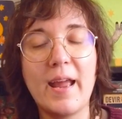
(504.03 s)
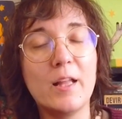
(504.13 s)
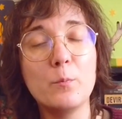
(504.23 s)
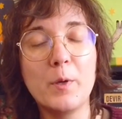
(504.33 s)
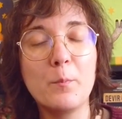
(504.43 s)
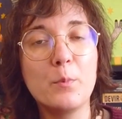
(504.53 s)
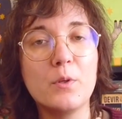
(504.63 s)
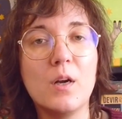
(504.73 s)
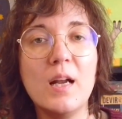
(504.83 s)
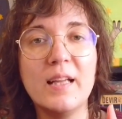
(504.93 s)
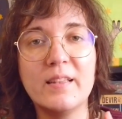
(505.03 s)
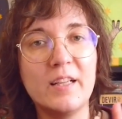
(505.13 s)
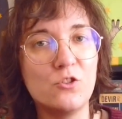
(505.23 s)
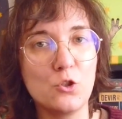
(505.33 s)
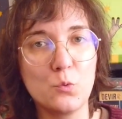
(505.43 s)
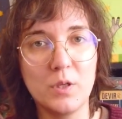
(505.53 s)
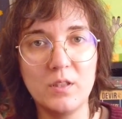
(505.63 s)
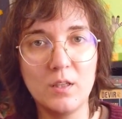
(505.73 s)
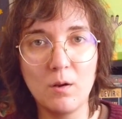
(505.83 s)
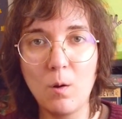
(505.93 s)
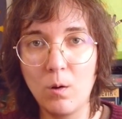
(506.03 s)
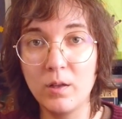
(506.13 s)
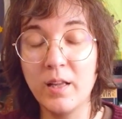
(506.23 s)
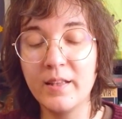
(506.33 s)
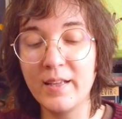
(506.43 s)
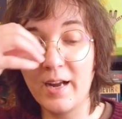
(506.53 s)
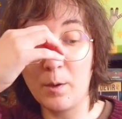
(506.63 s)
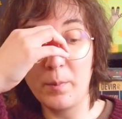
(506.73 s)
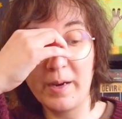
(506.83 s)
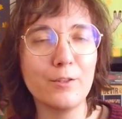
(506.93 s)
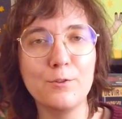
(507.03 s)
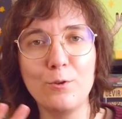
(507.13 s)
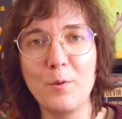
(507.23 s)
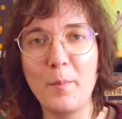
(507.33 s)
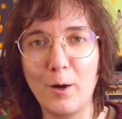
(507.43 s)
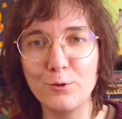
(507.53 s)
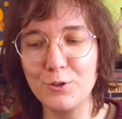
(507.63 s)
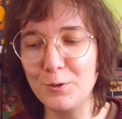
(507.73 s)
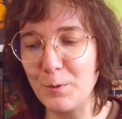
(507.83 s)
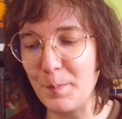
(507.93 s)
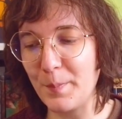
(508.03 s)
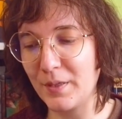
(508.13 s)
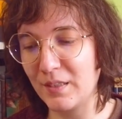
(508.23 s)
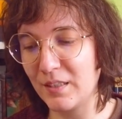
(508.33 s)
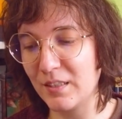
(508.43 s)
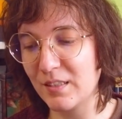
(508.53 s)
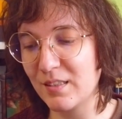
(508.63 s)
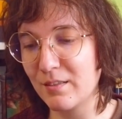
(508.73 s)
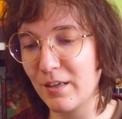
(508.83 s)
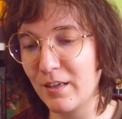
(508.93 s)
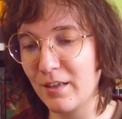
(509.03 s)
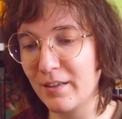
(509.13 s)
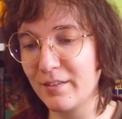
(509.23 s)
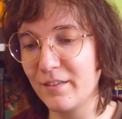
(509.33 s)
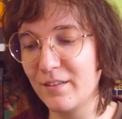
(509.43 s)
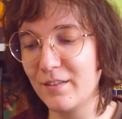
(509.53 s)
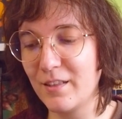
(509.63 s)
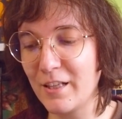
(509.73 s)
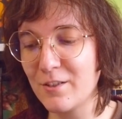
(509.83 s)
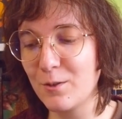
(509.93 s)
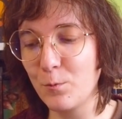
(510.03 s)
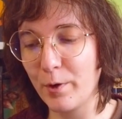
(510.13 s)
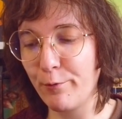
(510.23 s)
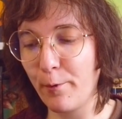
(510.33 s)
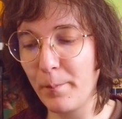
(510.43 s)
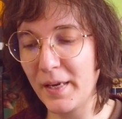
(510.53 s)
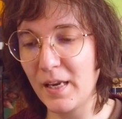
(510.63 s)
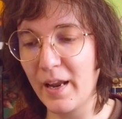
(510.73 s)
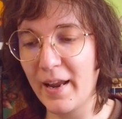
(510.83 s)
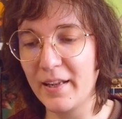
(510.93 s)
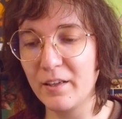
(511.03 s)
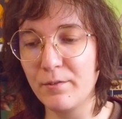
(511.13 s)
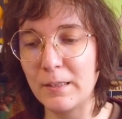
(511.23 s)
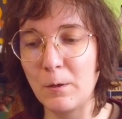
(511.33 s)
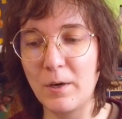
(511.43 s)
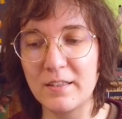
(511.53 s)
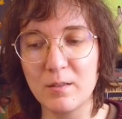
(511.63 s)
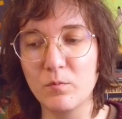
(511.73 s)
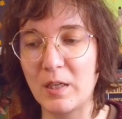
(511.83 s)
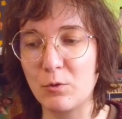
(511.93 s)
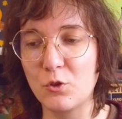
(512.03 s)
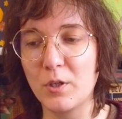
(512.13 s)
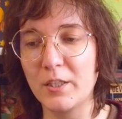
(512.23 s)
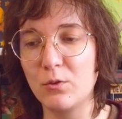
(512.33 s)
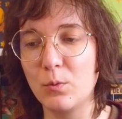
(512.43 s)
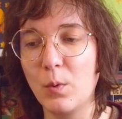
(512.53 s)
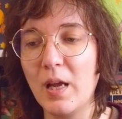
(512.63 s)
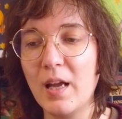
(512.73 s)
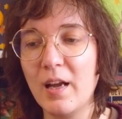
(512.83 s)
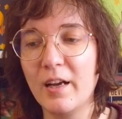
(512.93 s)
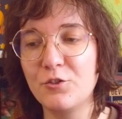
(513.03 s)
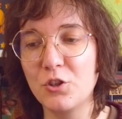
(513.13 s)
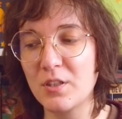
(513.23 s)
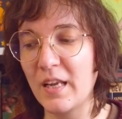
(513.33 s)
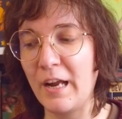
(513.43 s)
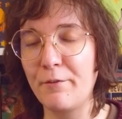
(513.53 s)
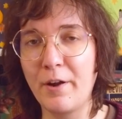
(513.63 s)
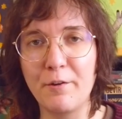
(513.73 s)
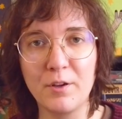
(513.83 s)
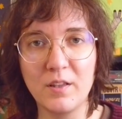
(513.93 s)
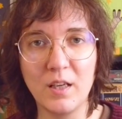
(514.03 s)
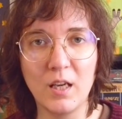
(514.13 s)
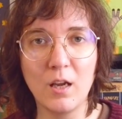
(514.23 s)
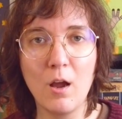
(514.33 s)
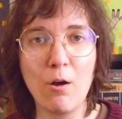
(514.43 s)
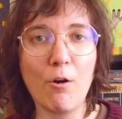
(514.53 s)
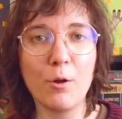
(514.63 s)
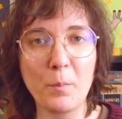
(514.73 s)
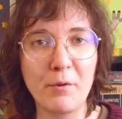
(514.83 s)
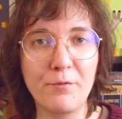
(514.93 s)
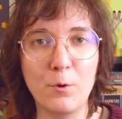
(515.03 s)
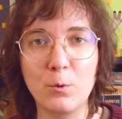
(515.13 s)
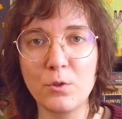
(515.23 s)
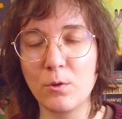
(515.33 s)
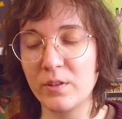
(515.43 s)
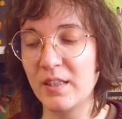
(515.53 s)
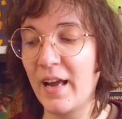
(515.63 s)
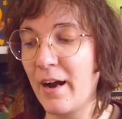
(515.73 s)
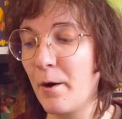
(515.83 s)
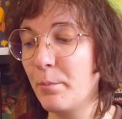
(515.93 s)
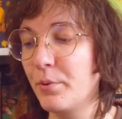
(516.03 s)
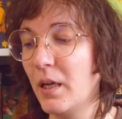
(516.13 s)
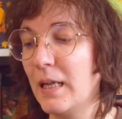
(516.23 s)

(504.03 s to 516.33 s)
and paper than just writing on an app. I don't know about you, but that's the way for me. And even though I sometimes try to just have everything on my phone on an app,